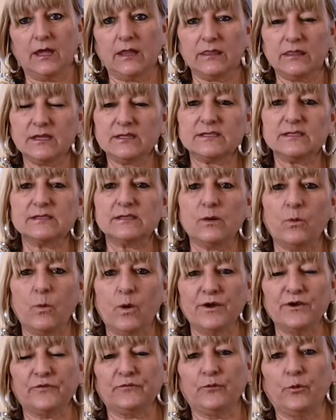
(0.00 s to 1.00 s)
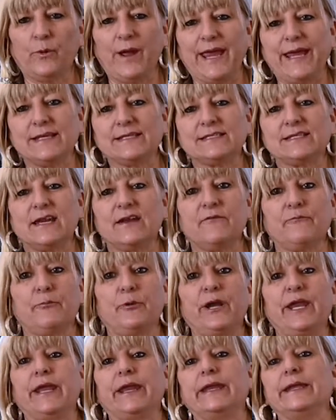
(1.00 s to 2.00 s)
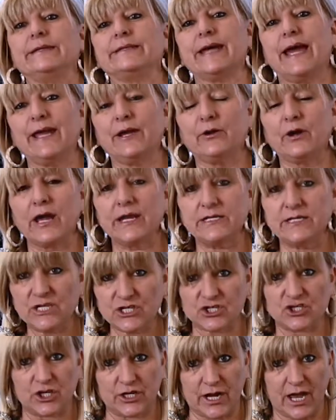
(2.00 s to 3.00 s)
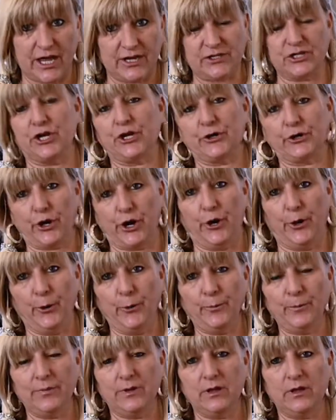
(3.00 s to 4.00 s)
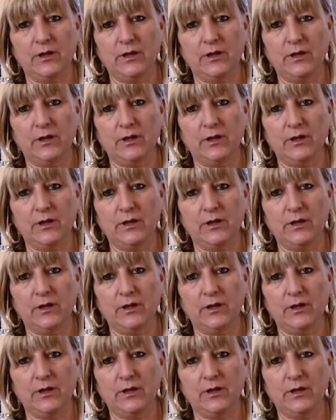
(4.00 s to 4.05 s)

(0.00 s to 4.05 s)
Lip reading: This is a wonderful way, instead of putting an entire addition onto your home,